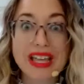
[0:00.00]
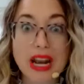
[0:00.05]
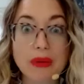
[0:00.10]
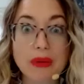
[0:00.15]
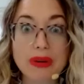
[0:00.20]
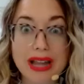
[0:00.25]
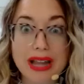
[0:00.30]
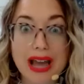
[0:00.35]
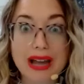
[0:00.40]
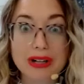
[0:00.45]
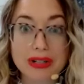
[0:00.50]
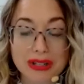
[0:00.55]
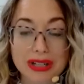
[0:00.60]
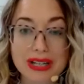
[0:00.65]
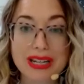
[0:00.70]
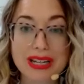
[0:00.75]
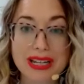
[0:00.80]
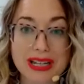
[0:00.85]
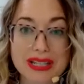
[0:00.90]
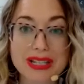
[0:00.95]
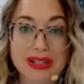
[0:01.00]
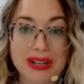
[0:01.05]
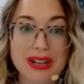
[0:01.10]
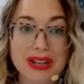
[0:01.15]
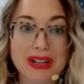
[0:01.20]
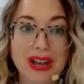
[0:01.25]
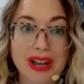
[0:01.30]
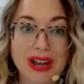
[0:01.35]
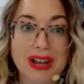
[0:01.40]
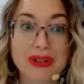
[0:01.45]
would actually need
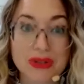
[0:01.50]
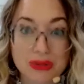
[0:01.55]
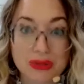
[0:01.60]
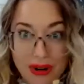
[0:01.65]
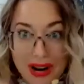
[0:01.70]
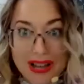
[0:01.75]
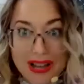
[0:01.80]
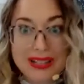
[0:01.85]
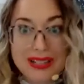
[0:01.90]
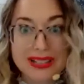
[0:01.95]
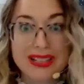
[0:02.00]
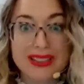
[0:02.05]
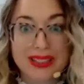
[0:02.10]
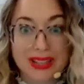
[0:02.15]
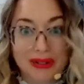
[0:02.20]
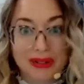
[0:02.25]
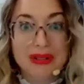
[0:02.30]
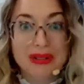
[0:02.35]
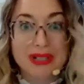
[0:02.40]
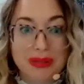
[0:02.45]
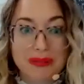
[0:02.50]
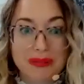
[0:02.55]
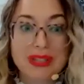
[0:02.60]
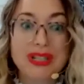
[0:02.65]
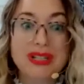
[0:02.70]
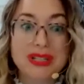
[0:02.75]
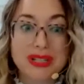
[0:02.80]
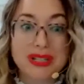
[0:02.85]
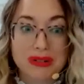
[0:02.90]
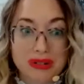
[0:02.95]
to address that there was
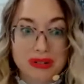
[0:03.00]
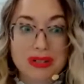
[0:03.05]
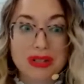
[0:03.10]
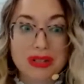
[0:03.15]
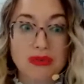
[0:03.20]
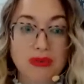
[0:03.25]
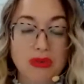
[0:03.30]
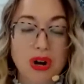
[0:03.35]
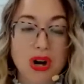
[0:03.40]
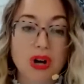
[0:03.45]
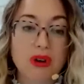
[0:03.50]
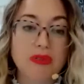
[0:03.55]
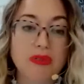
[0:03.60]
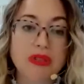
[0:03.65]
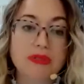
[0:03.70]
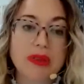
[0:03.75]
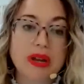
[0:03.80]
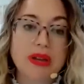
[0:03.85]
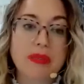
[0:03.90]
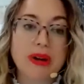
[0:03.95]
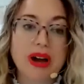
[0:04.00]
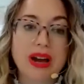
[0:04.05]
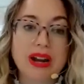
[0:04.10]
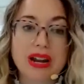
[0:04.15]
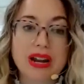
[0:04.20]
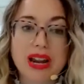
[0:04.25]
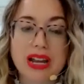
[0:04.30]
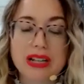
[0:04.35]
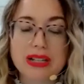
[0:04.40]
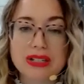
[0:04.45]
something seriously wrong with my
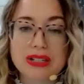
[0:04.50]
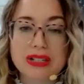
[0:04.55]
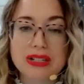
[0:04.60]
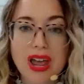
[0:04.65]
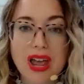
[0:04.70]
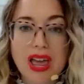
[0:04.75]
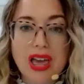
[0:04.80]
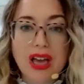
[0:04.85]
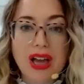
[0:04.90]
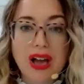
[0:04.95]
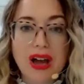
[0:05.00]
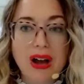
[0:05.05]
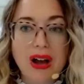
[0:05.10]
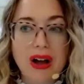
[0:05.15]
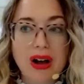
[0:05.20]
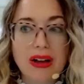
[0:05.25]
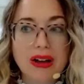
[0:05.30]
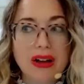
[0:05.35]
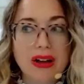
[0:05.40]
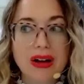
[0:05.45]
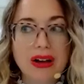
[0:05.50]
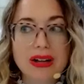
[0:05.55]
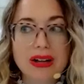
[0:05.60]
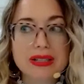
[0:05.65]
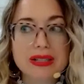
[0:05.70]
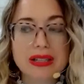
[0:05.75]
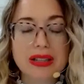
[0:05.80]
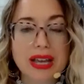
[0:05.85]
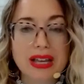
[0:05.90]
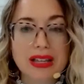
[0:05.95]
body. And so
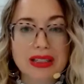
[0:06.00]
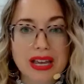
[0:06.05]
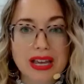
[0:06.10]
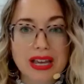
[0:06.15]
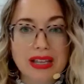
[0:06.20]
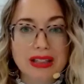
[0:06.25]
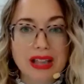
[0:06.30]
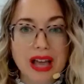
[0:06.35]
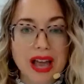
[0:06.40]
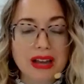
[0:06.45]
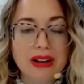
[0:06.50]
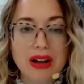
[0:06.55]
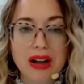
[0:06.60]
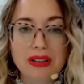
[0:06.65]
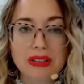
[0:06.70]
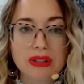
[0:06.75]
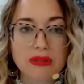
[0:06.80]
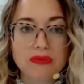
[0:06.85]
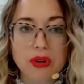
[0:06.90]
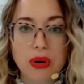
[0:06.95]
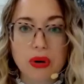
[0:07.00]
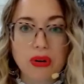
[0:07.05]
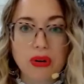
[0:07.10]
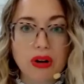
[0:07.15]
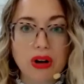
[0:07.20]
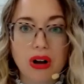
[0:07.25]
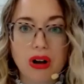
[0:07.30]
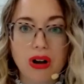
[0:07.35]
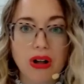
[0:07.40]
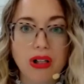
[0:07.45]
honestly, I got the phone
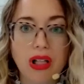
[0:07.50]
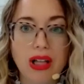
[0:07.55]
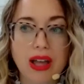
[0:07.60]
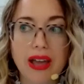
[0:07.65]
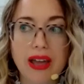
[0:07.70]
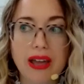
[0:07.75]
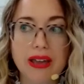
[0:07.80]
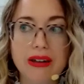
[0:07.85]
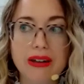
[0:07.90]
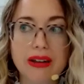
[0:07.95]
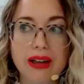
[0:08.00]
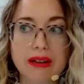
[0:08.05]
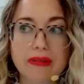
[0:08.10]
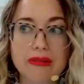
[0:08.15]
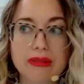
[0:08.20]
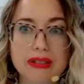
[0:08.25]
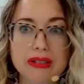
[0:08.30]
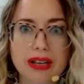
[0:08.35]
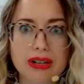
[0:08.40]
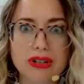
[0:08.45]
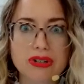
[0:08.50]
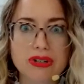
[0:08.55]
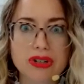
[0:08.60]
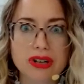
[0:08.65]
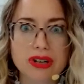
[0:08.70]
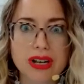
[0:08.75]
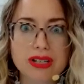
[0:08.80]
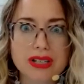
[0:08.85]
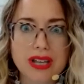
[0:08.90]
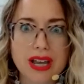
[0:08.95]
call and I was like,
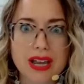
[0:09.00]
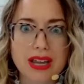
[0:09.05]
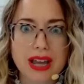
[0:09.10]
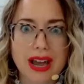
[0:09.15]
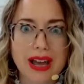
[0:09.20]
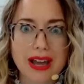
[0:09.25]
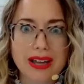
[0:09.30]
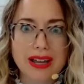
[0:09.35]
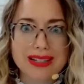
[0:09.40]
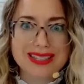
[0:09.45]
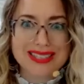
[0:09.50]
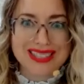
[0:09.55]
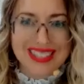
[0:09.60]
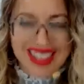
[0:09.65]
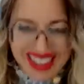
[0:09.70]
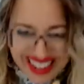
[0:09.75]
should I say yes?